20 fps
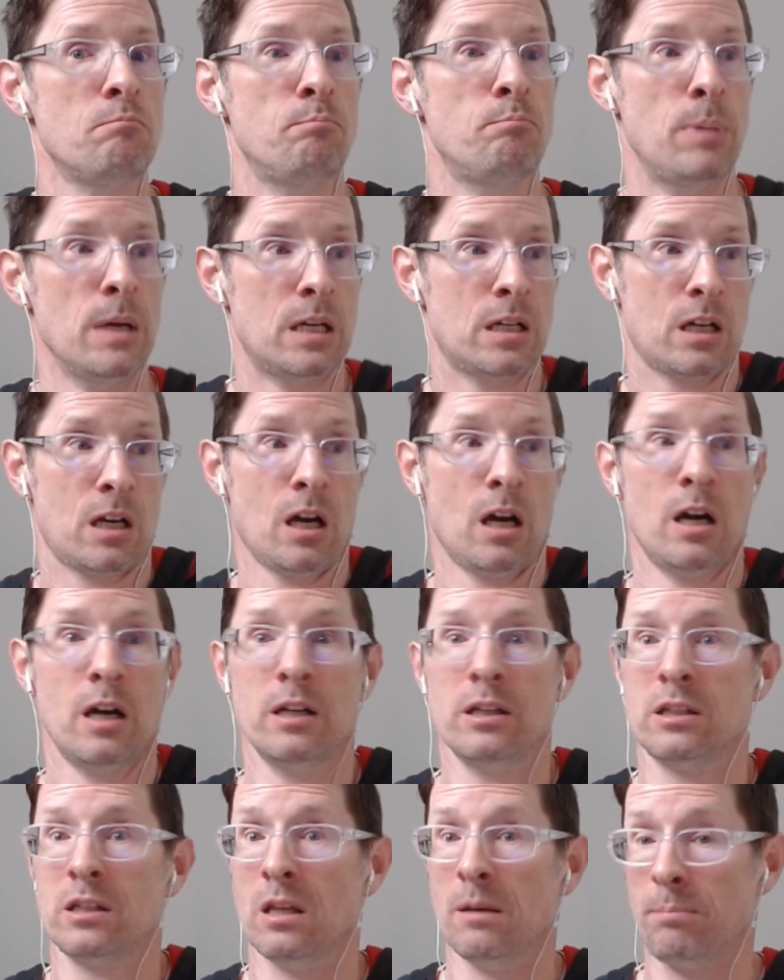
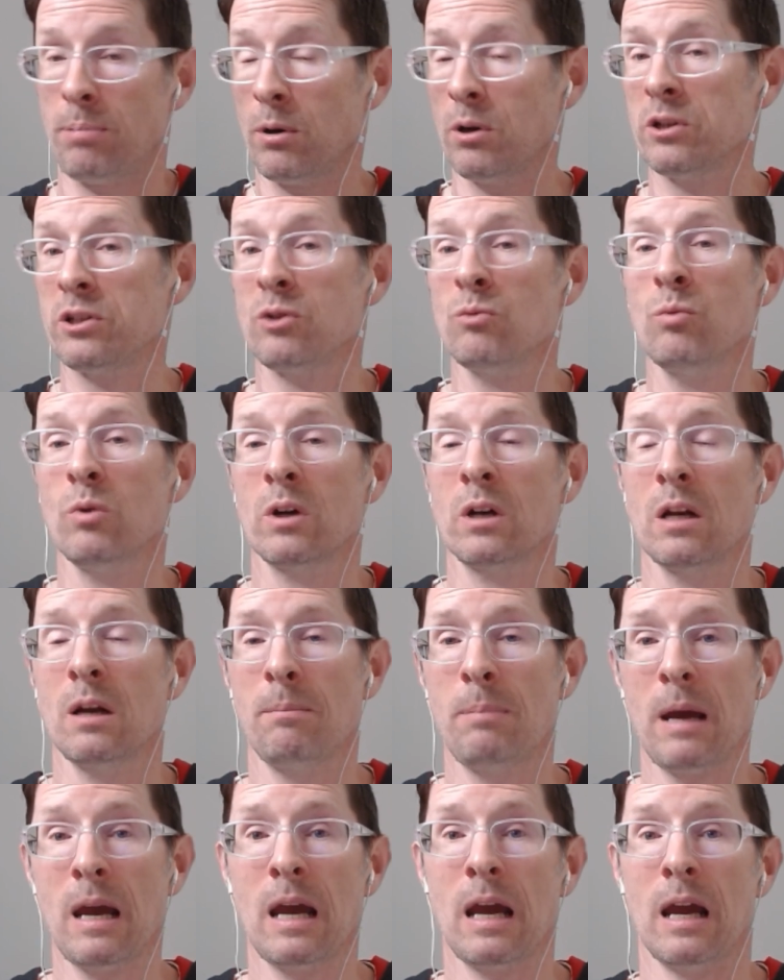Because the person we're going to
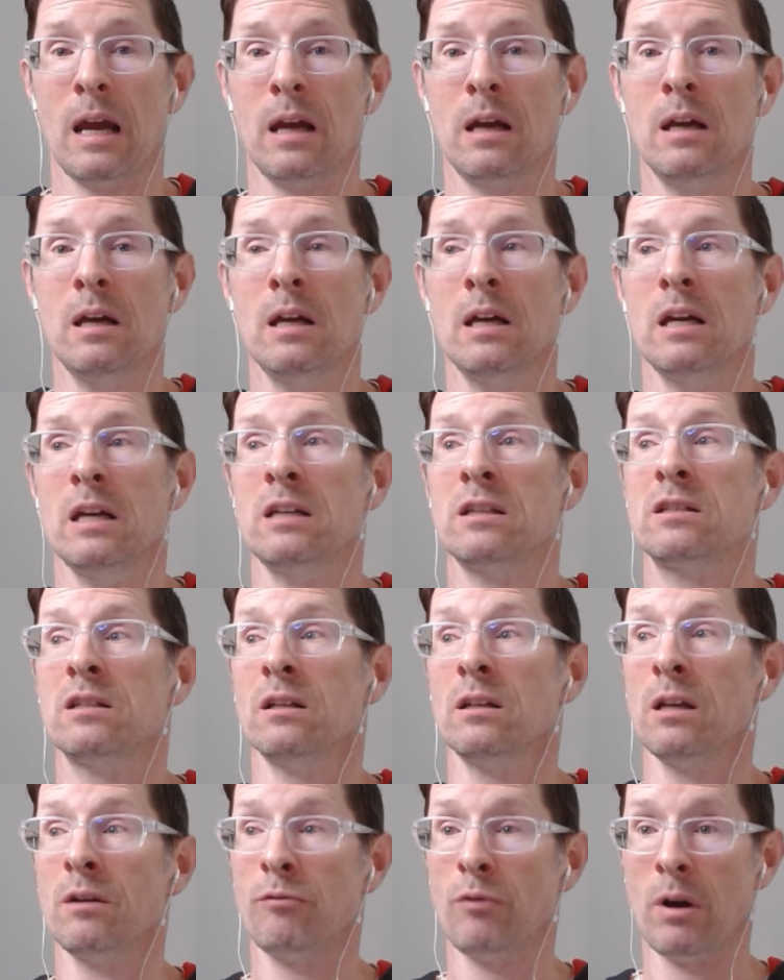pay is
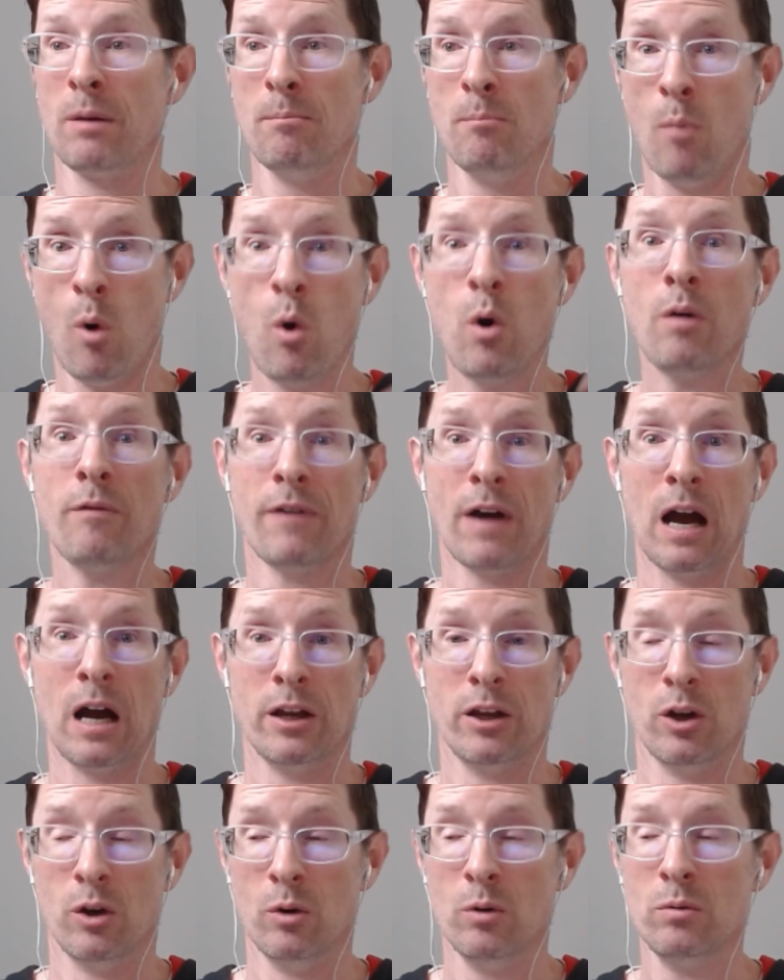delivering more
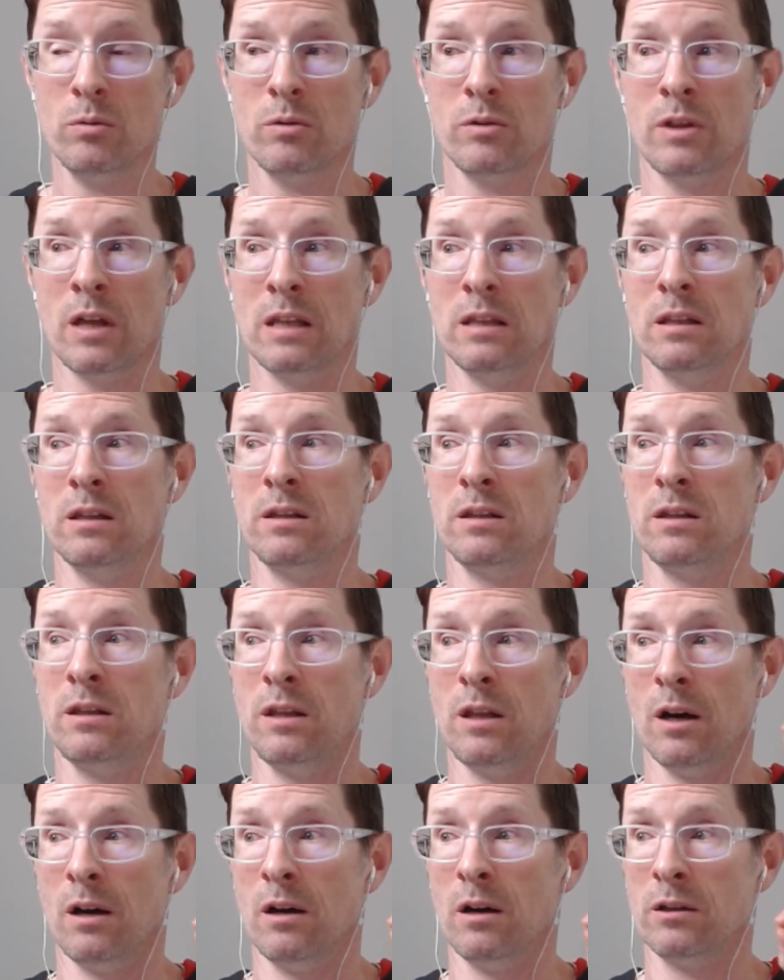value than
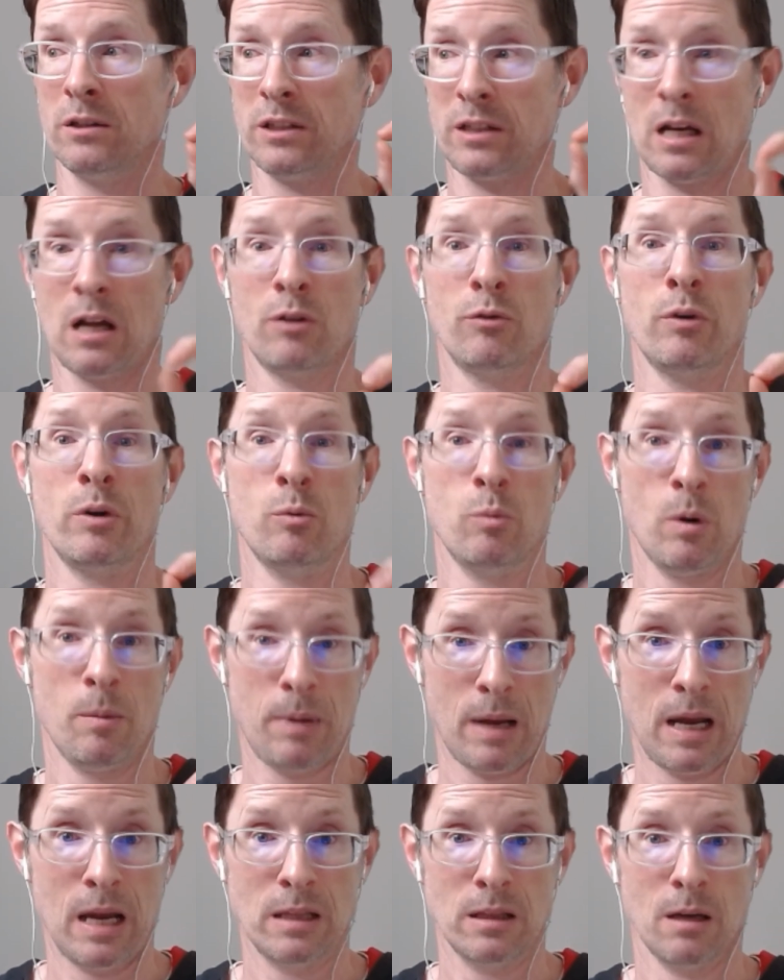the salary we're
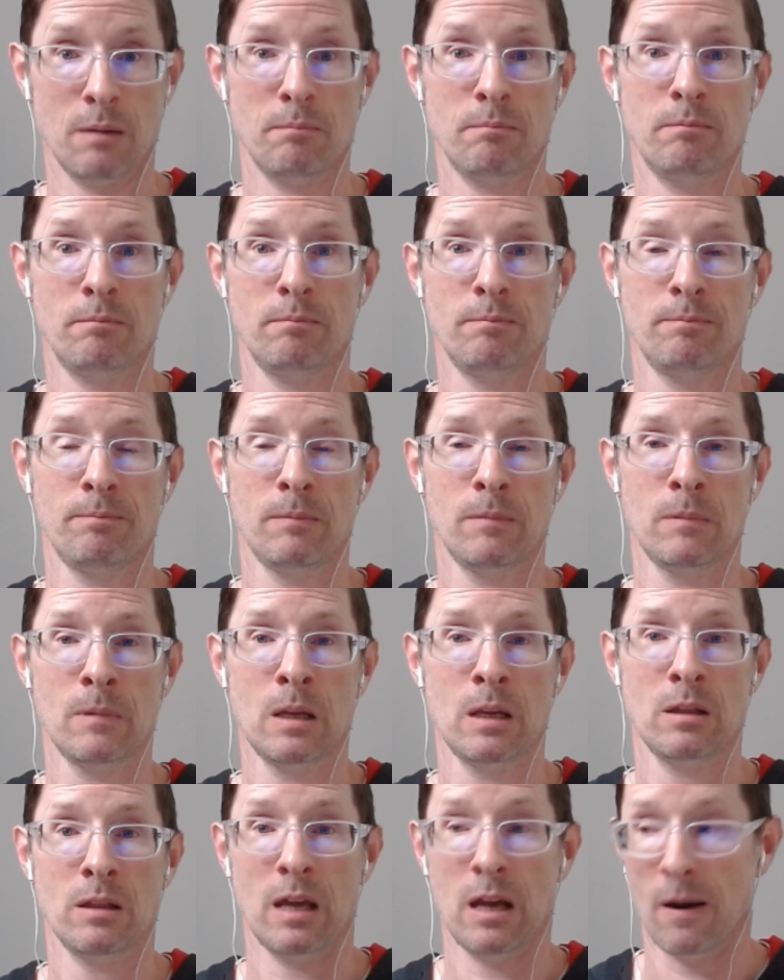paying them.
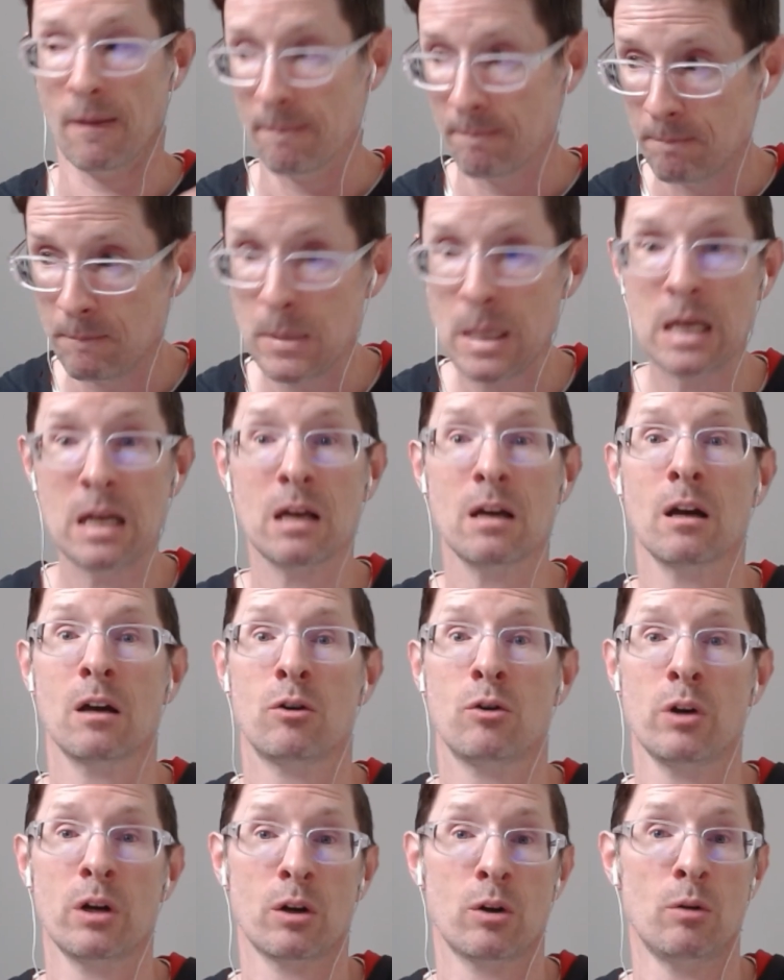They are meeting a
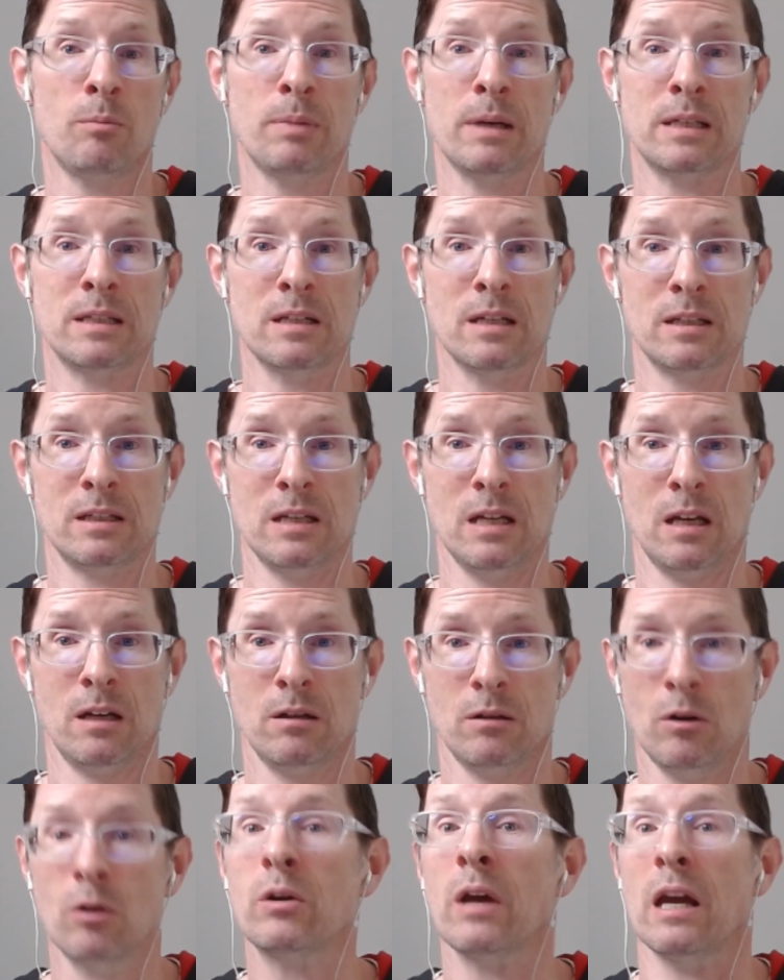critical business need.
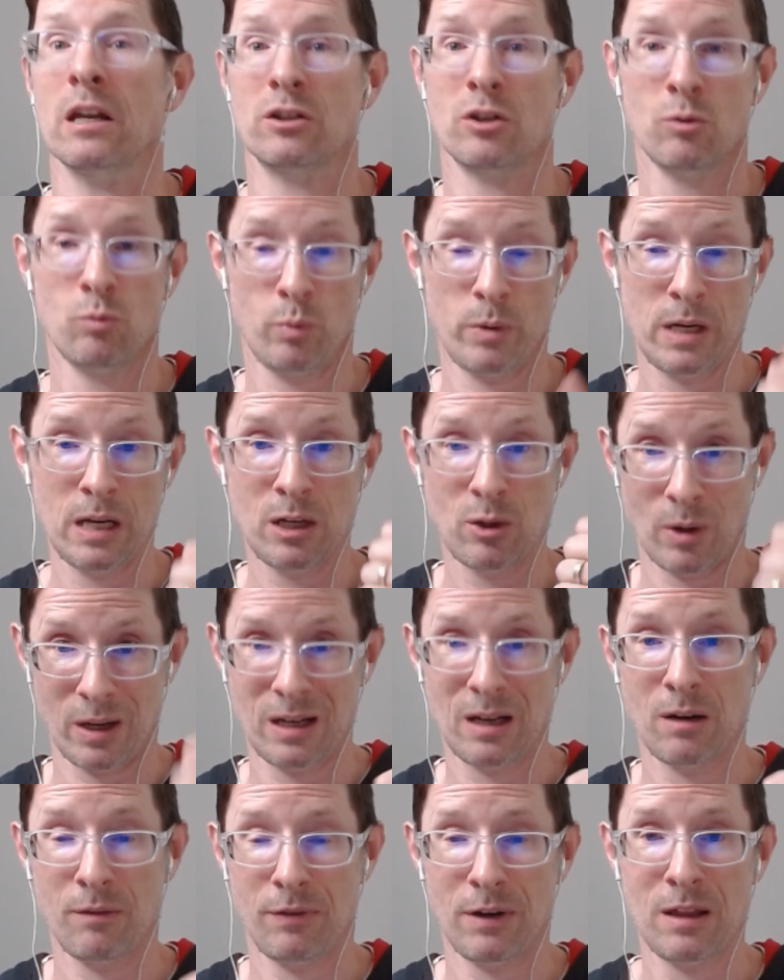Okay, so we need to
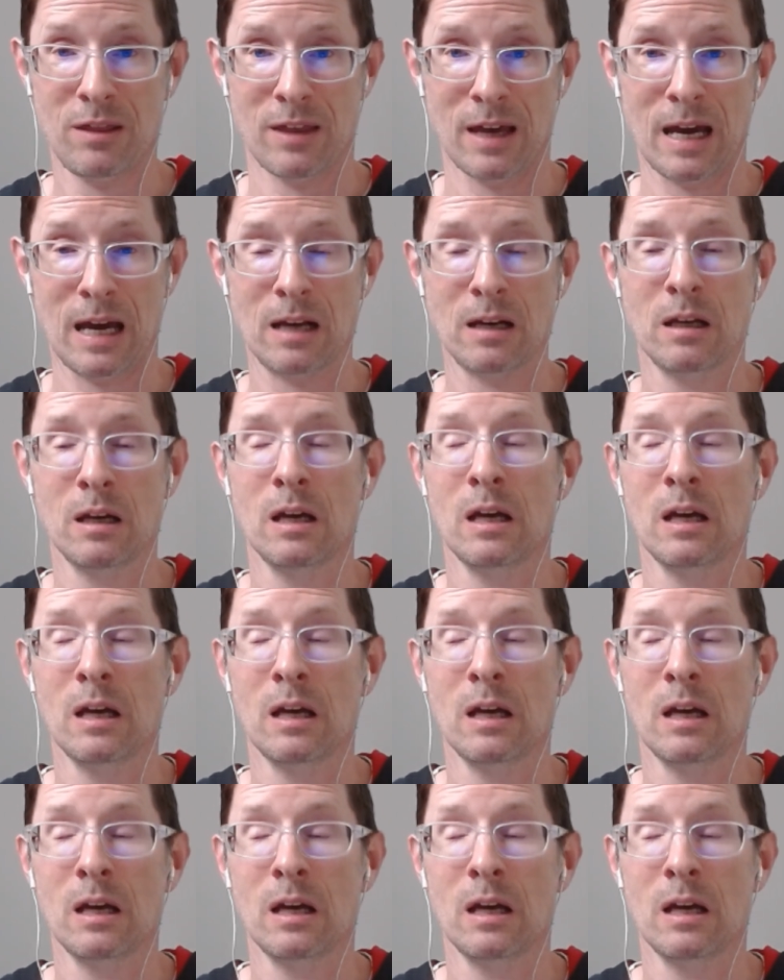identify that.